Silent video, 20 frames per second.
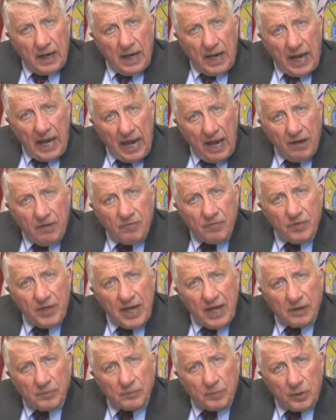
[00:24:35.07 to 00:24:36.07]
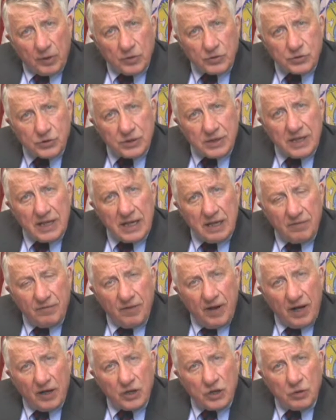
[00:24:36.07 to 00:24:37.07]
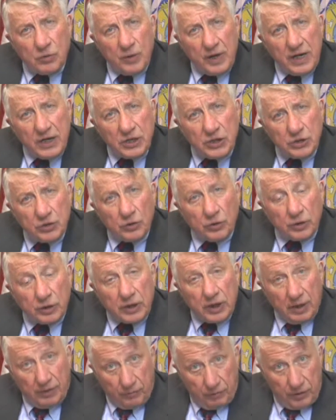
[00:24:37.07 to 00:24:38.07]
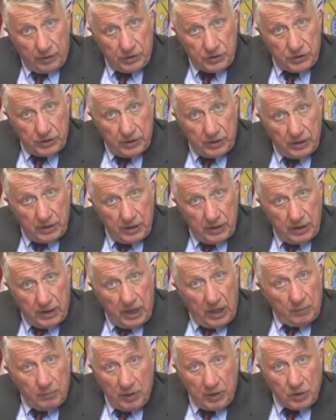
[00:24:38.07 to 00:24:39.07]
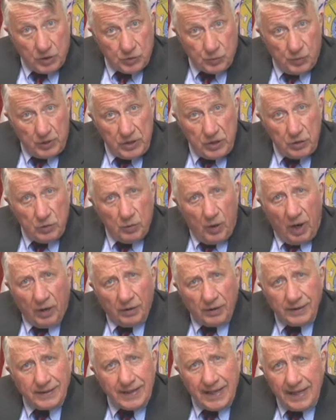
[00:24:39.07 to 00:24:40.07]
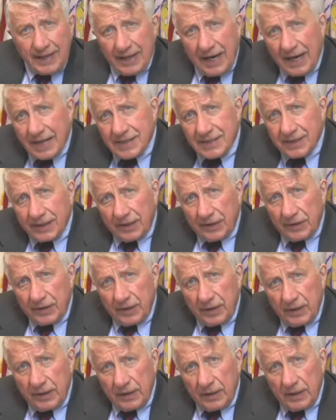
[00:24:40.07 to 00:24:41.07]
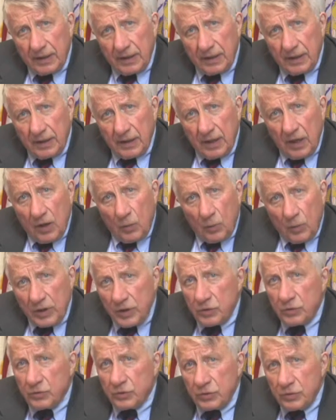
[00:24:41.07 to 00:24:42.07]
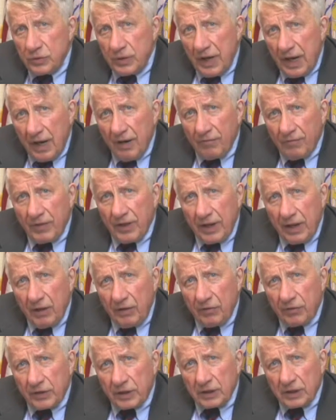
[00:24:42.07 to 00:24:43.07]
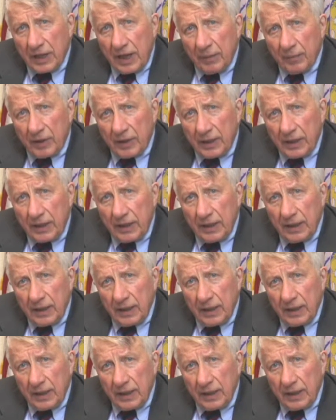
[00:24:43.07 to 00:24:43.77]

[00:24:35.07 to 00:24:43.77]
Have that person evaluate your coverage, because when you are in that accident, when you do have the health calamity,